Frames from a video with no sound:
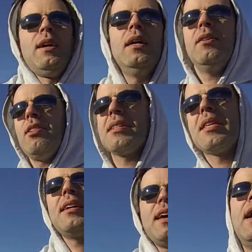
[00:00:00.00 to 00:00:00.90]
Always uh,
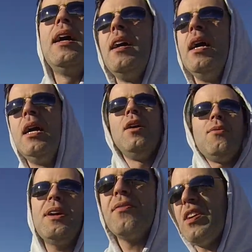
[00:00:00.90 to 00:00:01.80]
they.
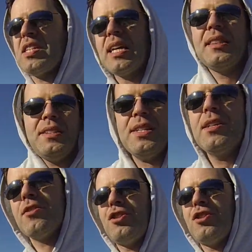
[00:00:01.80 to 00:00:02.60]
want to investigate this ear.